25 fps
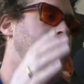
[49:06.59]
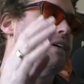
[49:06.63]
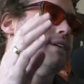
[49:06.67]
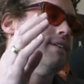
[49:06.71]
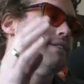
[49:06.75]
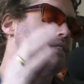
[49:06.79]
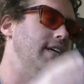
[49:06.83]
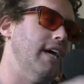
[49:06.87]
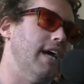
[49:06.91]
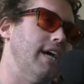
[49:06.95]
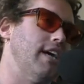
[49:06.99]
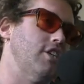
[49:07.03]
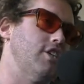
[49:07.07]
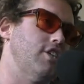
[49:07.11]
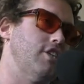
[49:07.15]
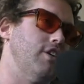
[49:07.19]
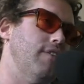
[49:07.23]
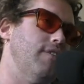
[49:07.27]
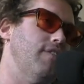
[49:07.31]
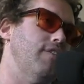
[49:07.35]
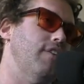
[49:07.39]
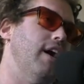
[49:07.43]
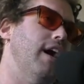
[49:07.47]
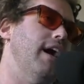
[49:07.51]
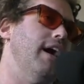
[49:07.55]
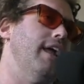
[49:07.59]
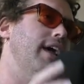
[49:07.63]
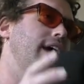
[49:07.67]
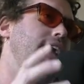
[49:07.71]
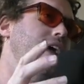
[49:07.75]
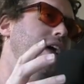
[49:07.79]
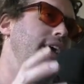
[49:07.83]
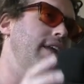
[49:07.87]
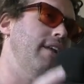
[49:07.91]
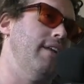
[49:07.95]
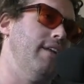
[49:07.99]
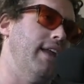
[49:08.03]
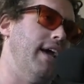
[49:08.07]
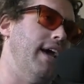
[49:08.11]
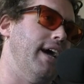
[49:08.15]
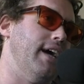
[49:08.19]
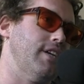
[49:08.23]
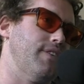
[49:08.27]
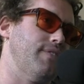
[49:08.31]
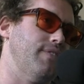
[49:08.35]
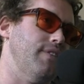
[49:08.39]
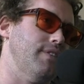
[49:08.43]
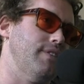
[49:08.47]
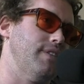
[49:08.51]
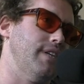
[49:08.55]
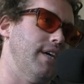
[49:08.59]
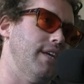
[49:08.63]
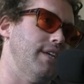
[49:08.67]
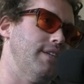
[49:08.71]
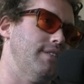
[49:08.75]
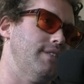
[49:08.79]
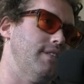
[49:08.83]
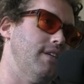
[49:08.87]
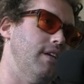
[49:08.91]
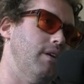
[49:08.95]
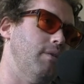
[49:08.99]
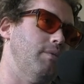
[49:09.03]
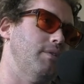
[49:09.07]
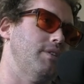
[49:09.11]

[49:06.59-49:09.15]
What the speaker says: second show Friday in Nashville, Tennessee,